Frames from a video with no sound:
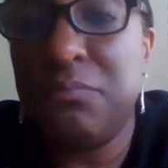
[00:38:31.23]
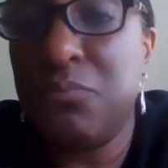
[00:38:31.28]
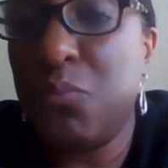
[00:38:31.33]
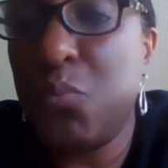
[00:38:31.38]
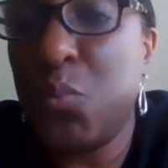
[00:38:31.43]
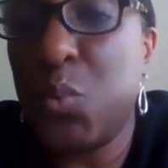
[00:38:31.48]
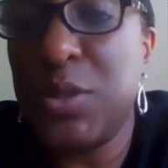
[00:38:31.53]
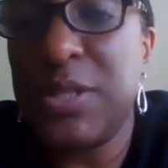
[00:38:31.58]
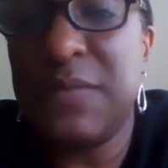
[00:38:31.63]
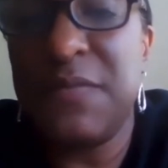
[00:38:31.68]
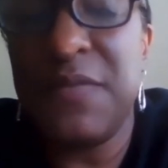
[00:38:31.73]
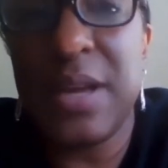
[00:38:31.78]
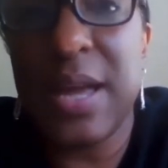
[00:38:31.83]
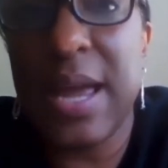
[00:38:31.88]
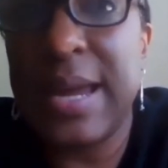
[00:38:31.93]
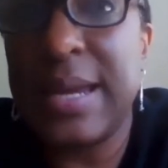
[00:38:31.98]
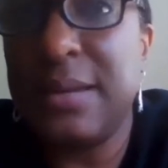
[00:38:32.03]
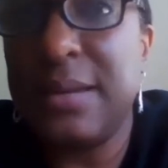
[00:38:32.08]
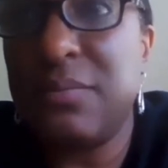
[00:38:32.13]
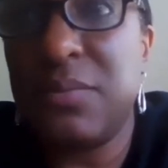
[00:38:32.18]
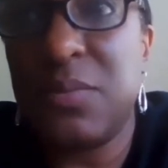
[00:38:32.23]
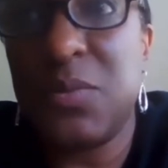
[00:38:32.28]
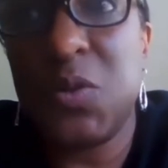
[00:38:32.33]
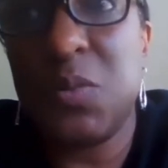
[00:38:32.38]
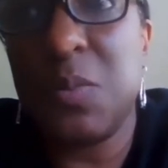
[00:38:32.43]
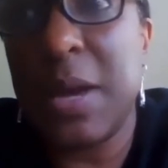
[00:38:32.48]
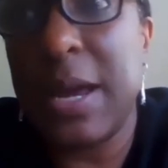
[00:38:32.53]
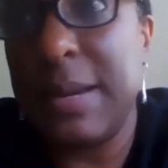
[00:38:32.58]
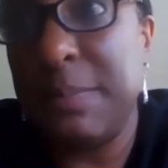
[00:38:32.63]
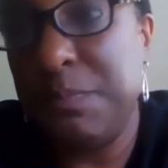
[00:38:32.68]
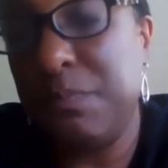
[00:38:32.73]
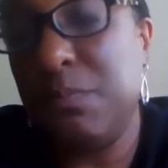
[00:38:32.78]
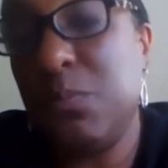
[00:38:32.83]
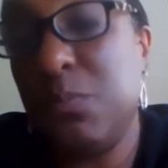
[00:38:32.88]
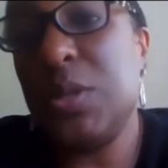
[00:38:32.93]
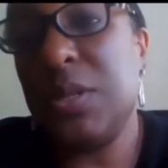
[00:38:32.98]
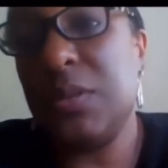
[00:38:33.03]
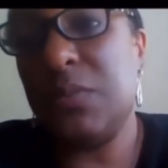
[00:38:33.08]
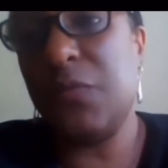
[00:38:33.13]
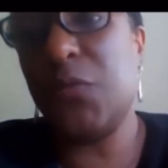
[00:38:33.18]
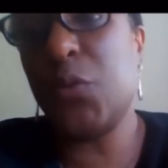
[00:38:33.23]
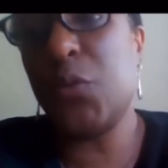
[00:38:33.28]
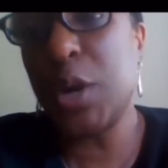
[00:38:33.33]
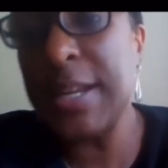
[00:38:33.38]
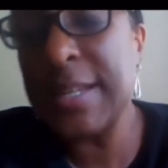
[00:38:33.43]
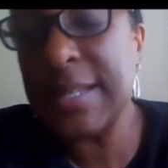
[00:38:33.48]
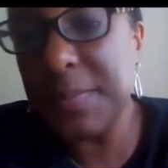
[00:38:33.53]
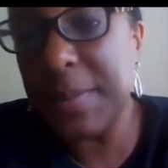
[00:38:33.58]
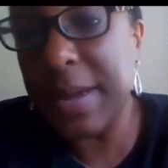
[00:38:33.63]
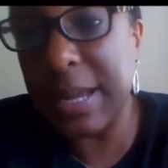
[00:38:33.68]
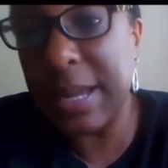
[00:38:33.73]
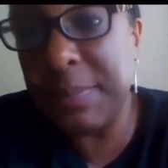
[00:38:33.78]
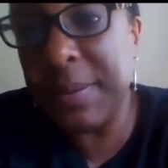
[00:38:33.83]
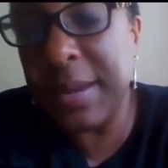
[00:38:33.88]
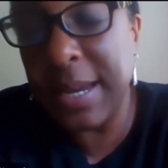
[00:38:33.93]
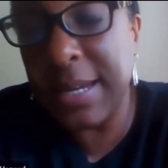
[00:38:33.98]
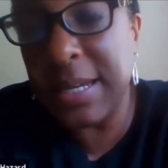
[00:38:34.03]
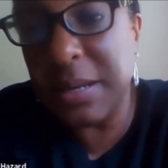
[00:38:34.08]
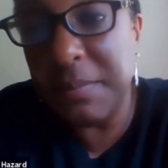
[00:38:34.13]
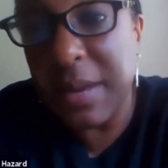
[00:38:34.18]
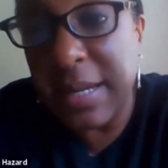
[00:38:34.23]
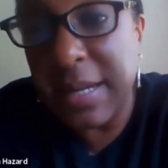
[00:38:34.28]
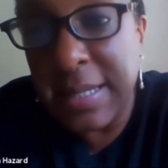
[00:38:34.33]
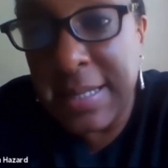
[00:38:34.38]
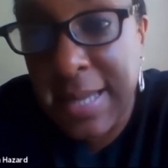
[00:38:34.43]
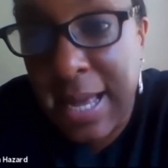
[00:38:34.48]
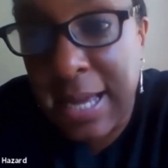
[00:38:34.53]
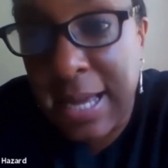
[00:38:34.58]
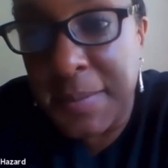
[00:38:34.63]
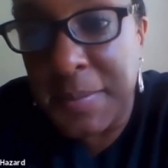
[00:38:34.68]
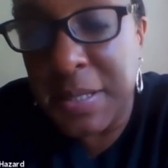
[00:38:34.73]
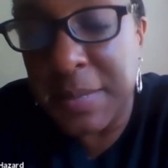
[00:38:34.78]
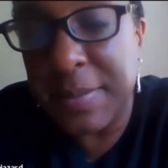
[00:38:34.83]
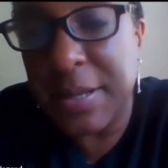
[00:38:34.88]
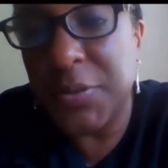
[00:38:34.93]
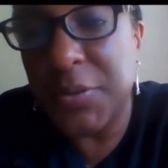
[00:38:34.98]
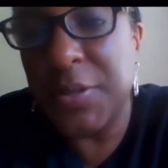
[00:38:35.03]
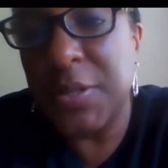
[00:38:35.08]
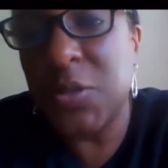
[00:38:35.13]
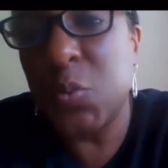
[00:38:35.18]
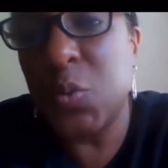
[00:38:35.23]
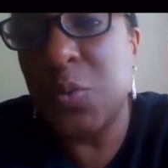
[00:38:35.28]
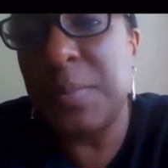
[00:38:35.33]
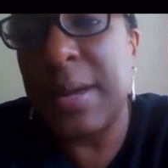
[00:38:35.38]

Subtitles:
was voiced my opinion many times about this when